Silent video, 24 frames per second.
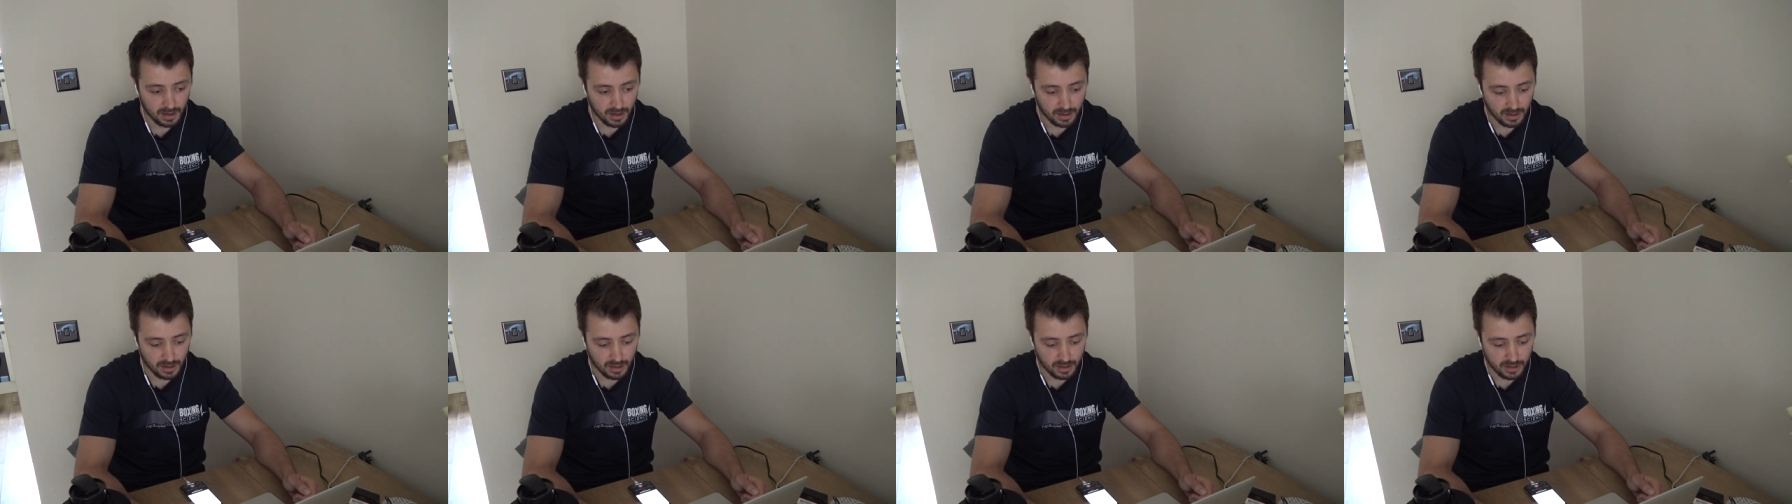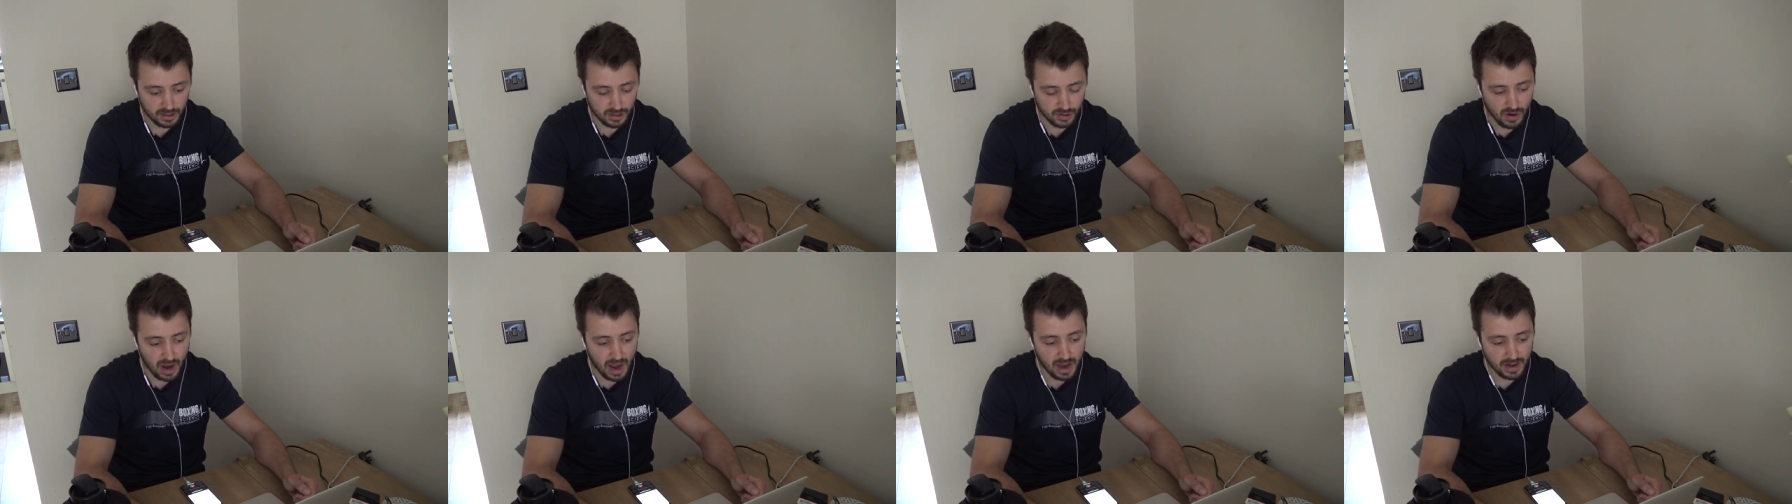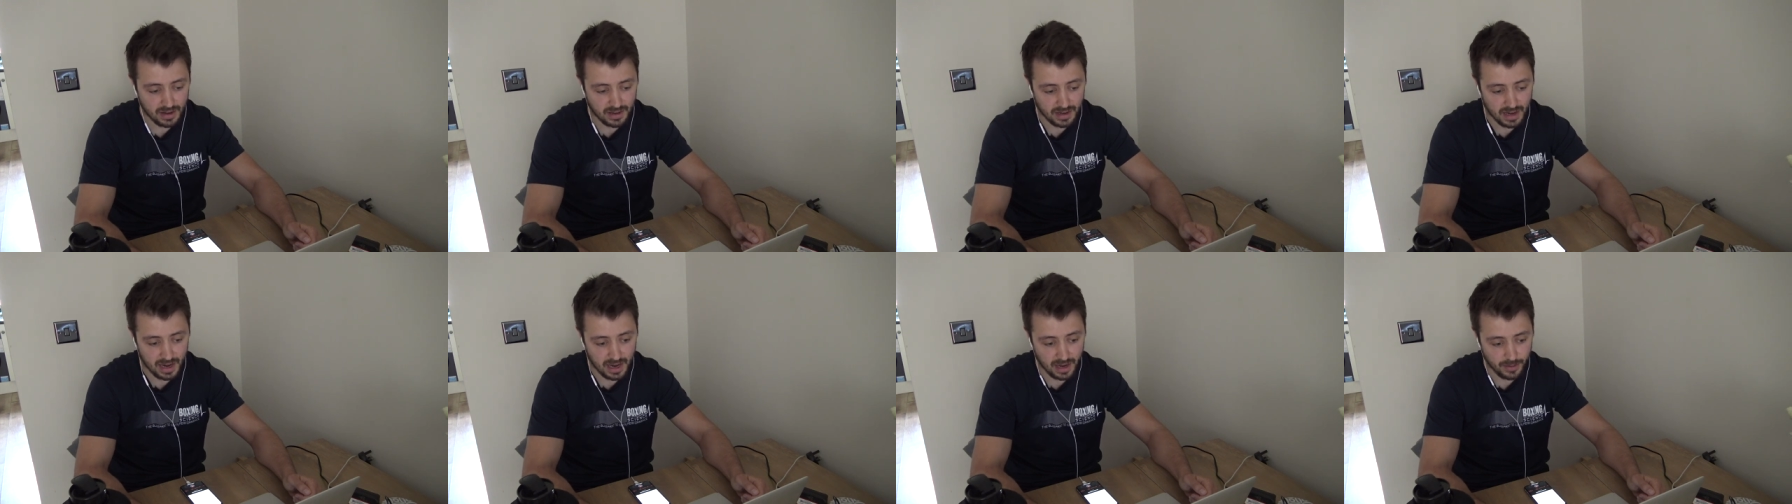your
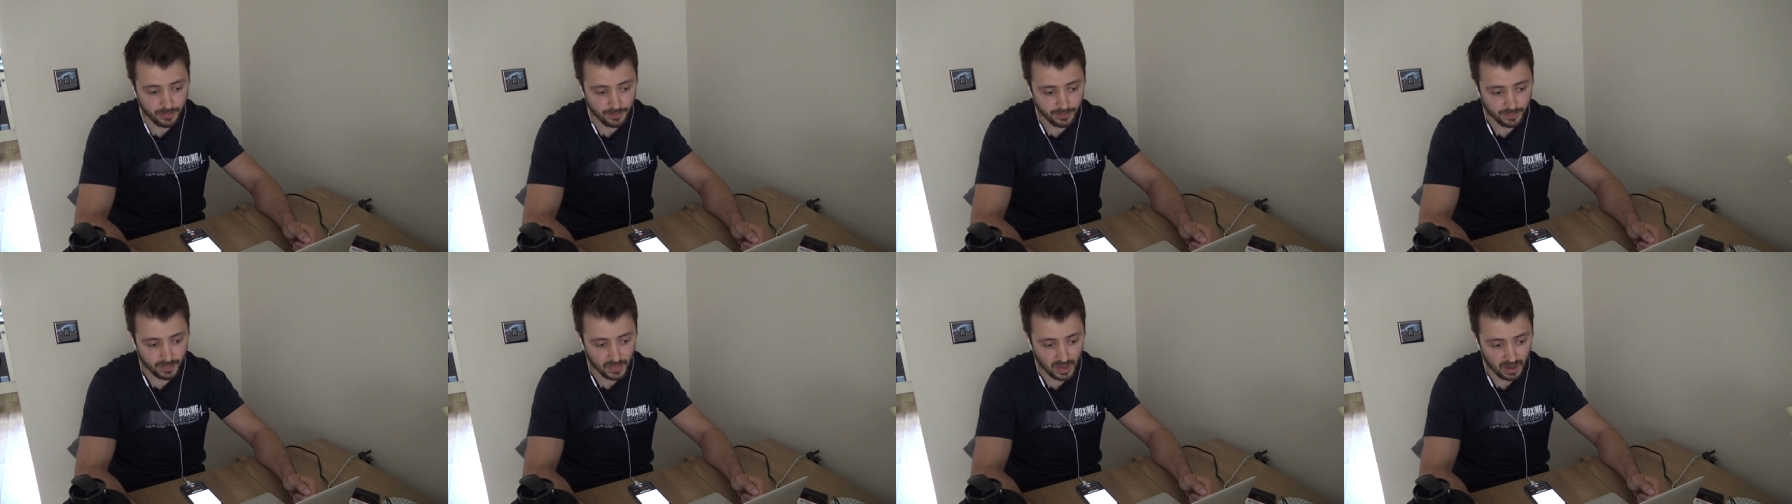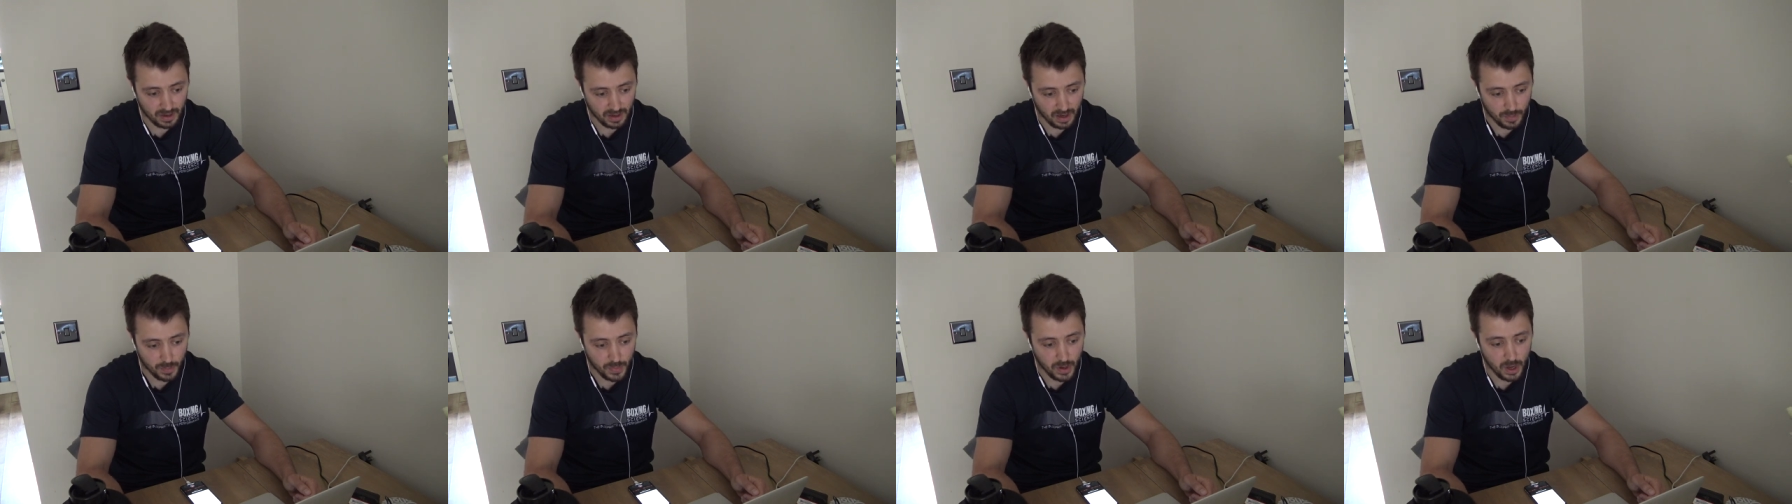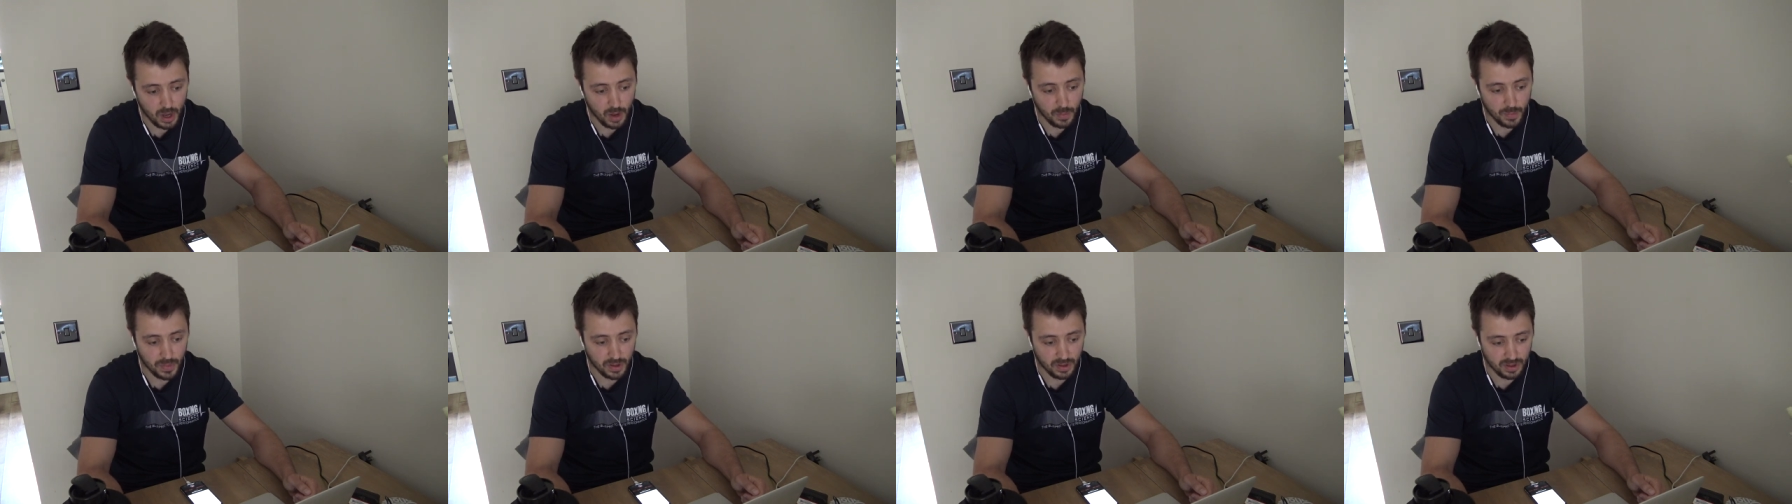strategy and your
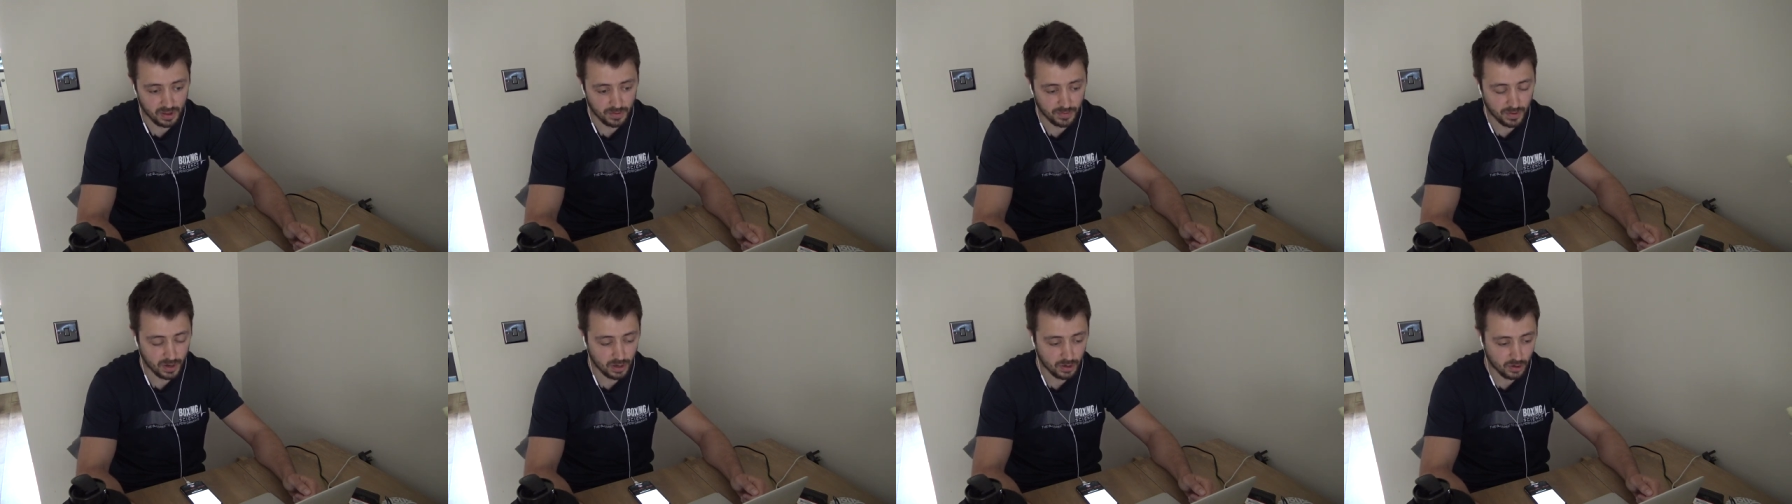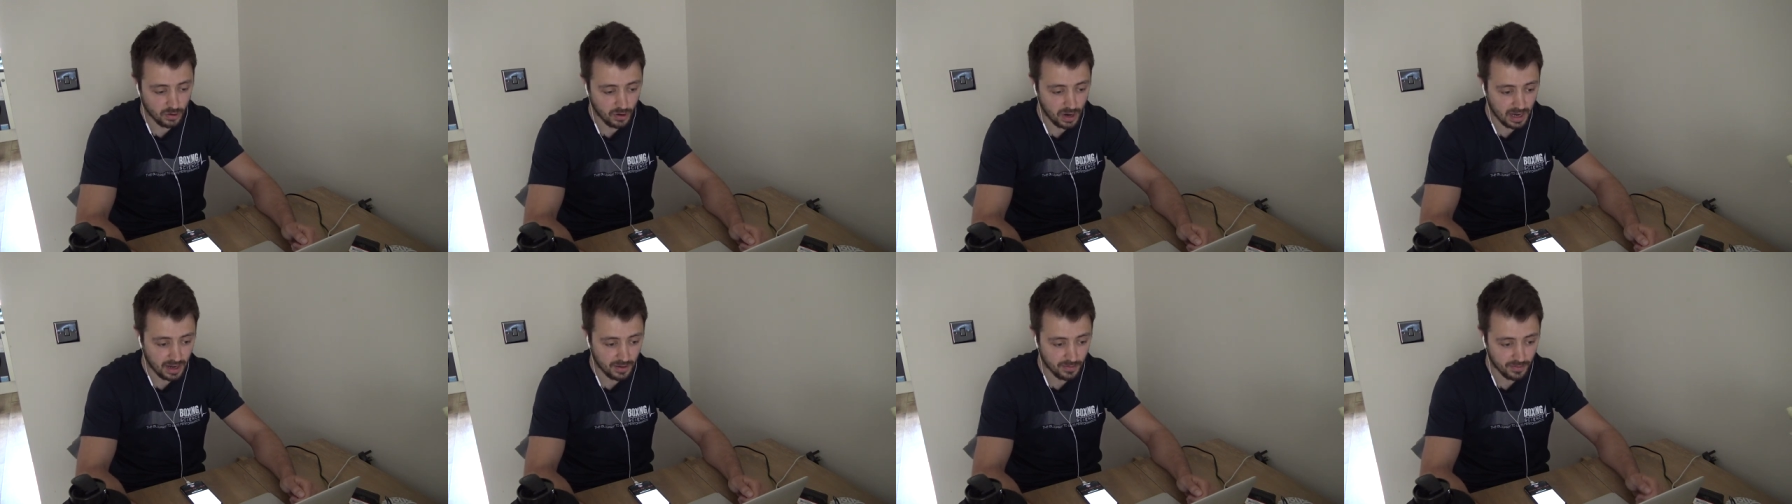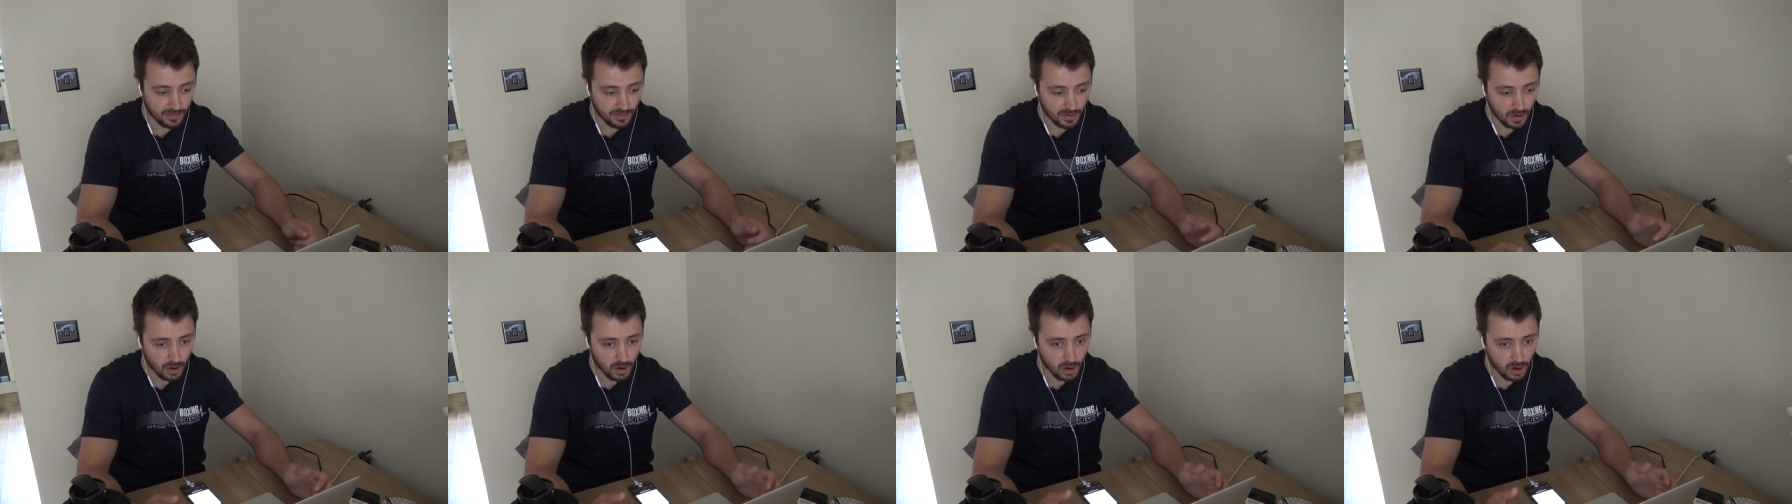purpose of your training
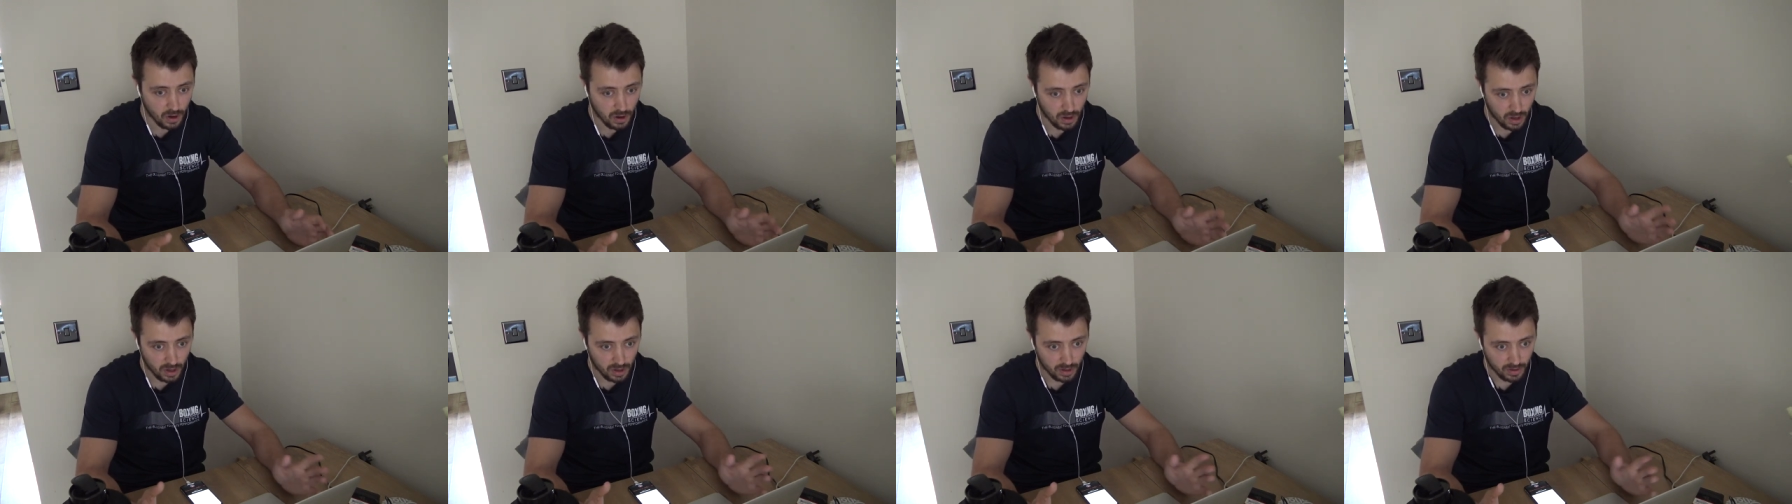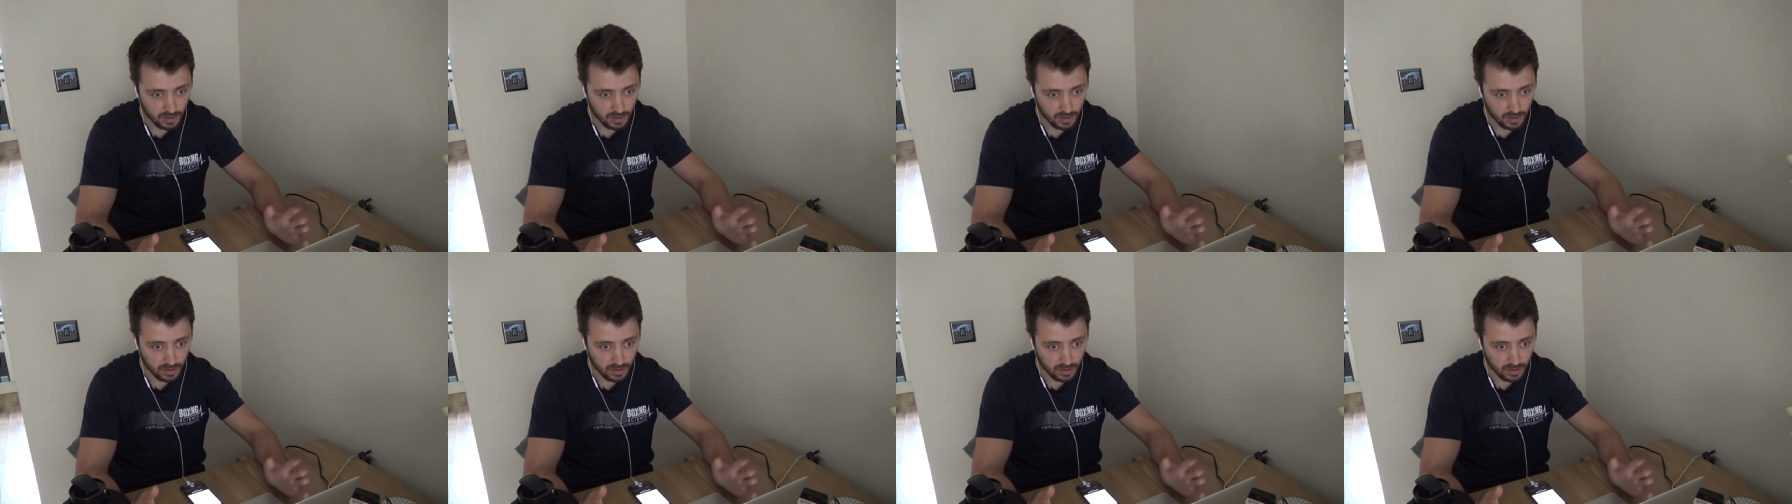for